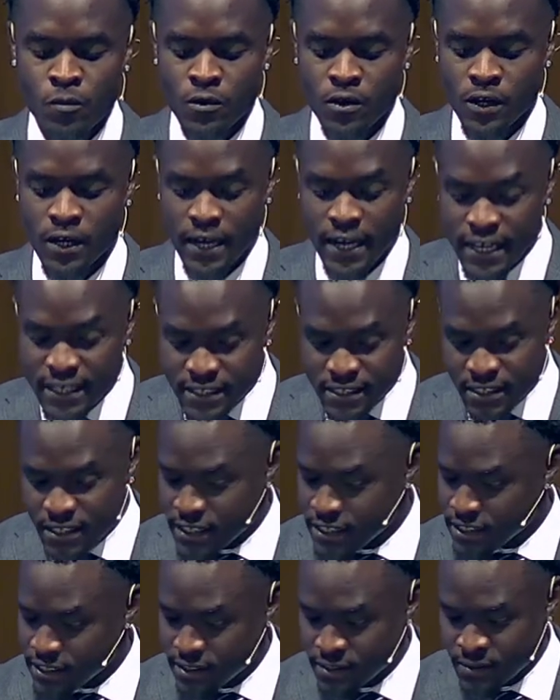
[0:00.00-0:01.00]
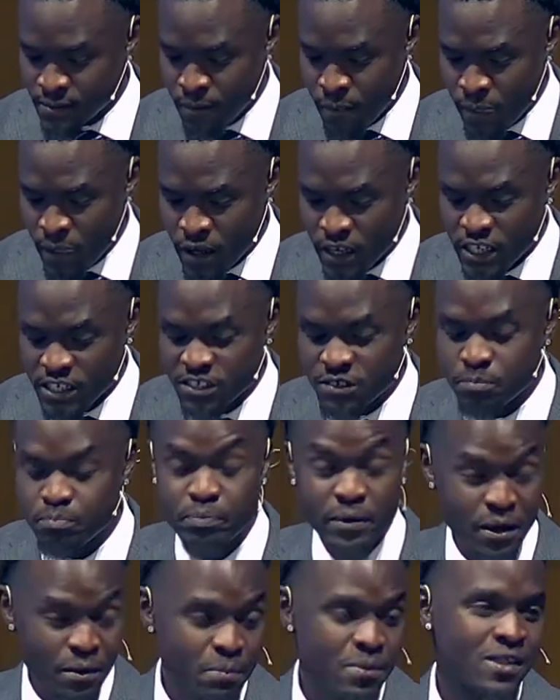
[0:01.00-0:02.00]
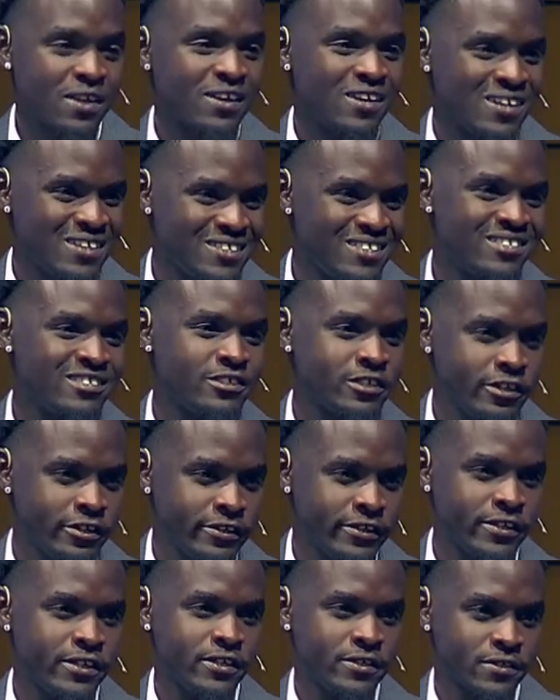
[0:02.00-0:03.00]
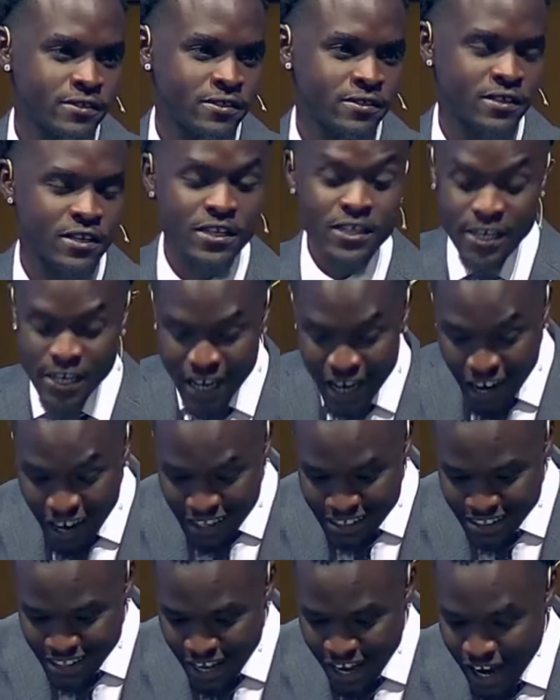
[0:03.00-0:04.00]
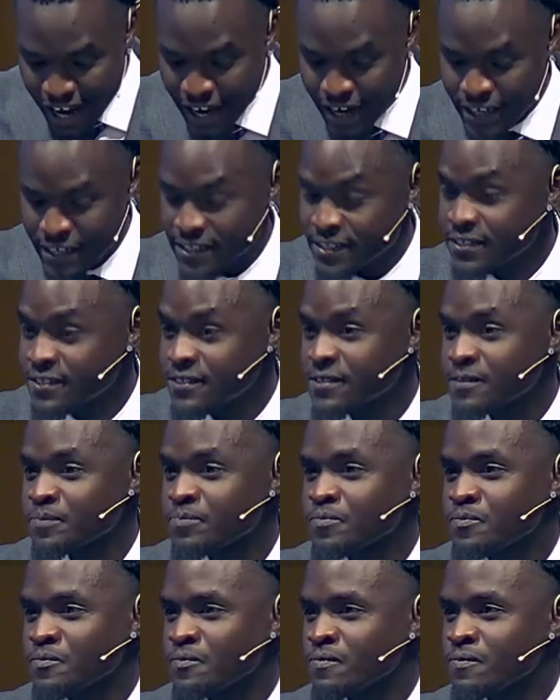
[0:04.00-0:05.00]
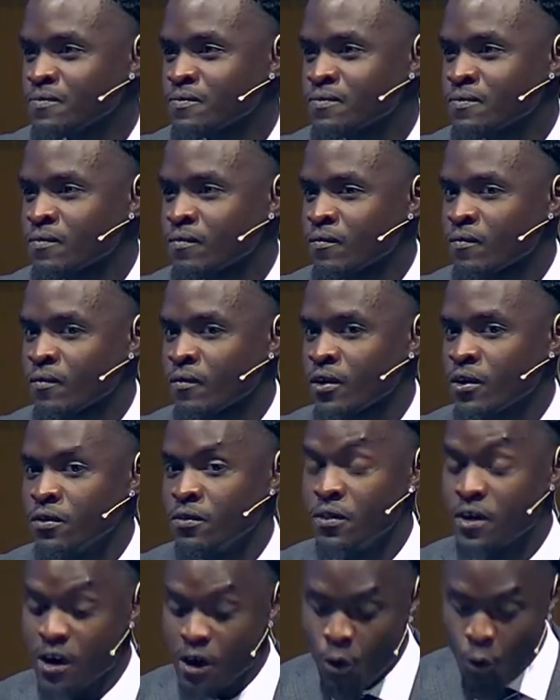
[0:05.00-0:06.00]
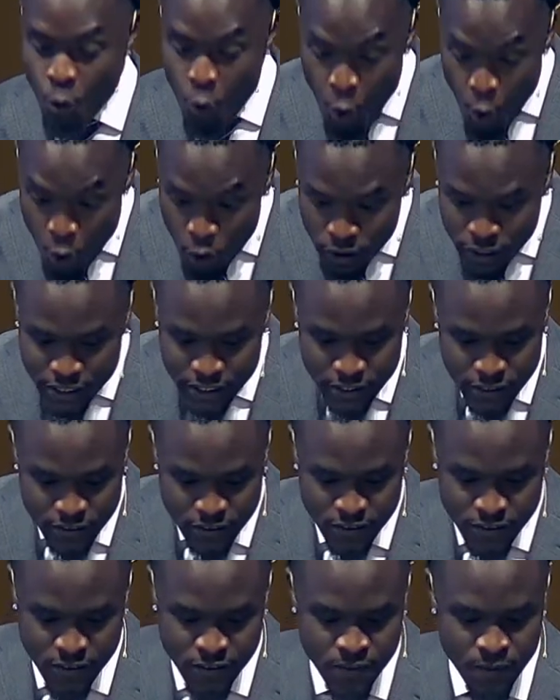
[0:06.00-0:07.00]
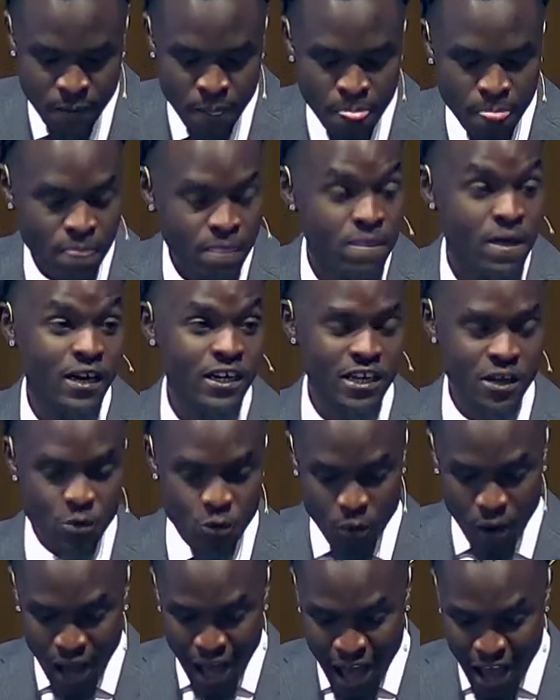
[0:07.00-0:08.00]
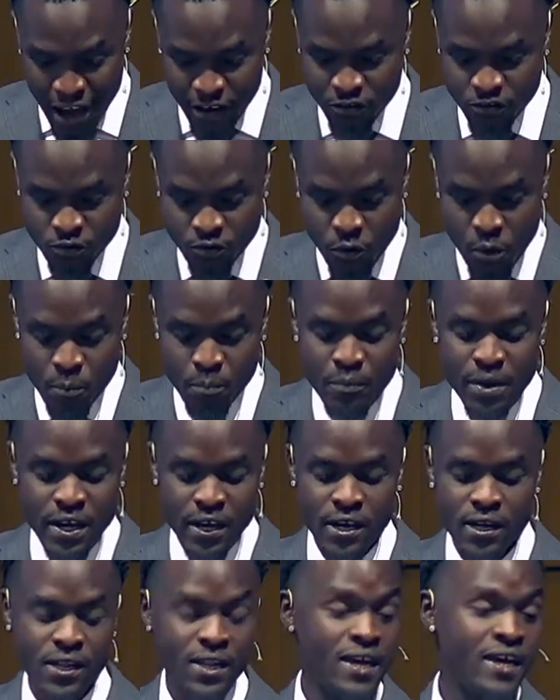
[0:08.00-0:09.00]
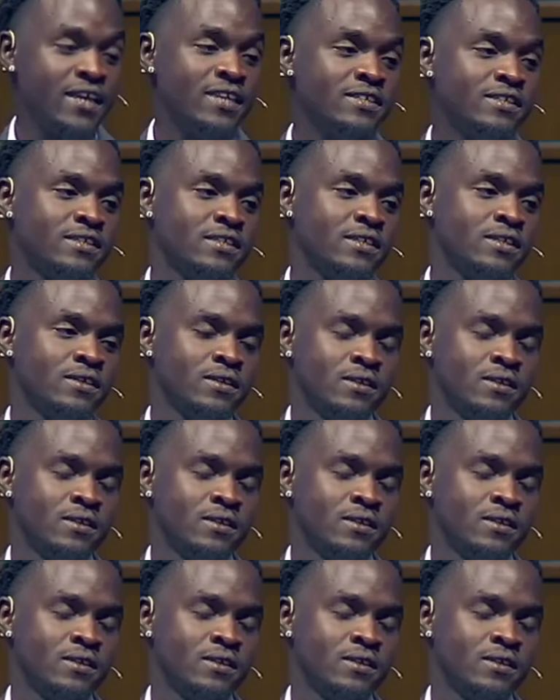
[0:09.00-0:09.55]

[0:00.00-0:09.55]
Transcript: Laziness is biblically serious in God's eyes. And there are warnings that derives from being lazy,